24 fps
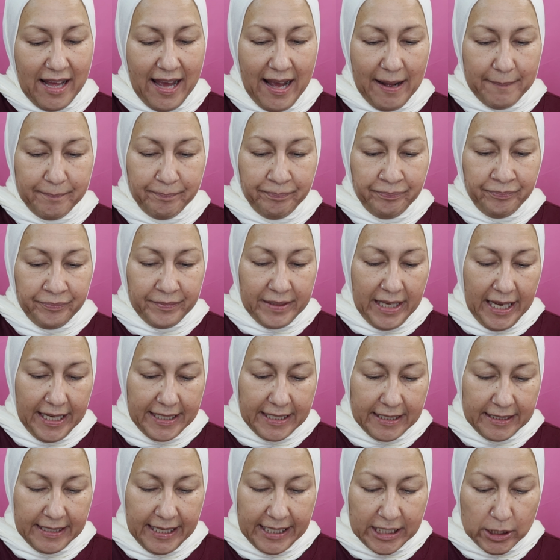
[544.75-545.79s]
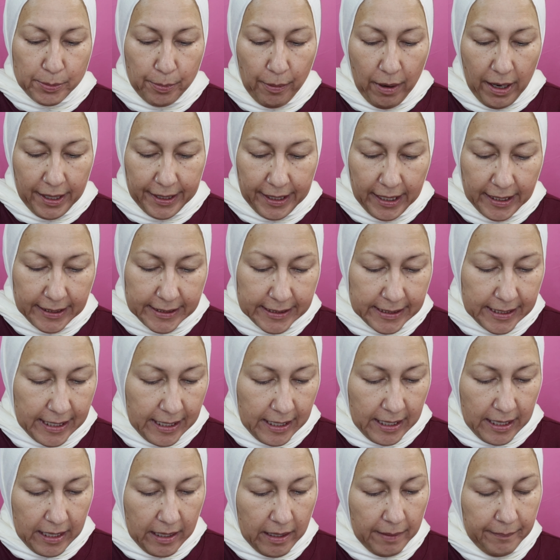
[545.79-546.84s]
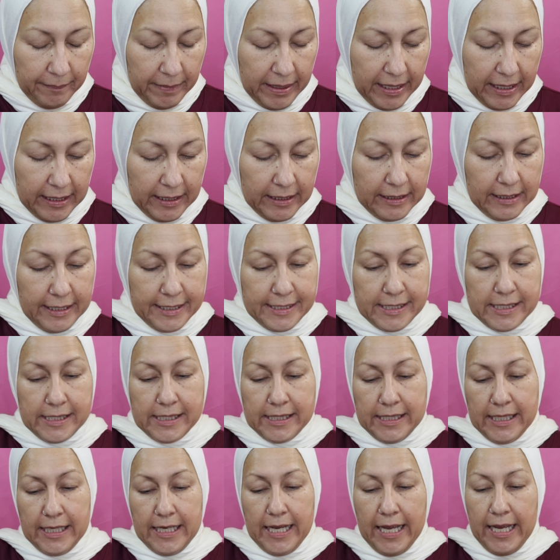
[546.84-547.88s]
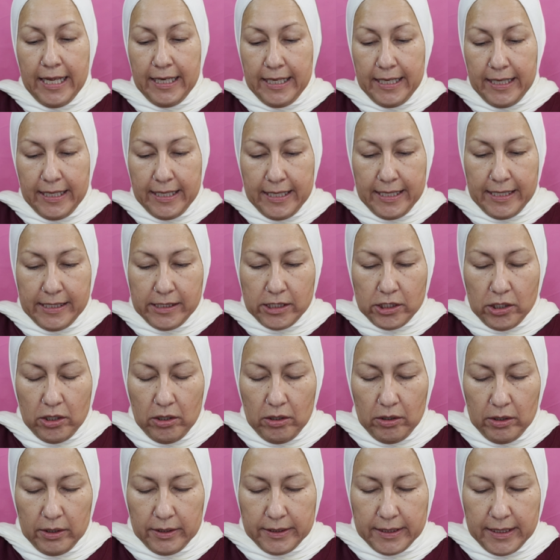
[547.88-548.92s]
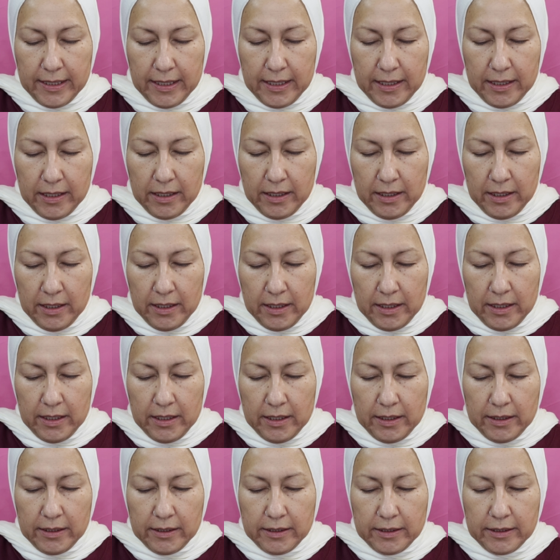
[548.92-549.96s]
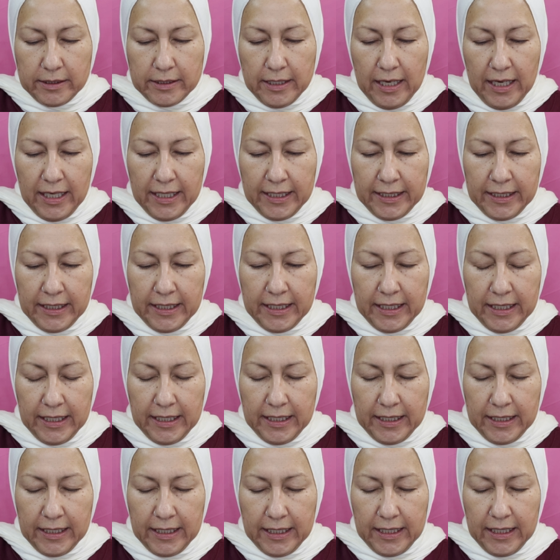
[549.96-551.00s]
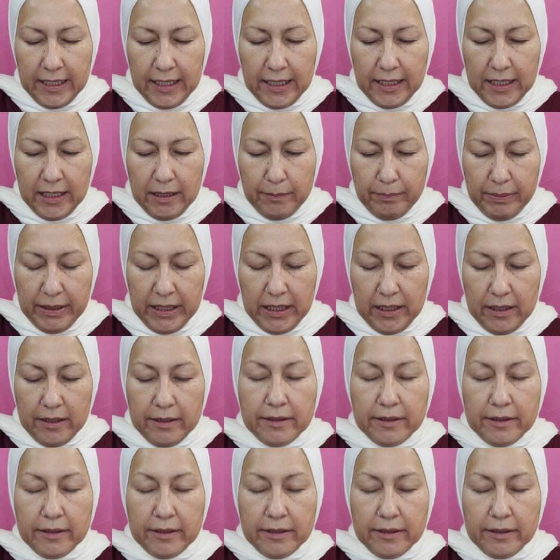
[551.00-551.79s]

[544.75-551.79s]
that. Okay, the next product, let's see, it is called Donginbi.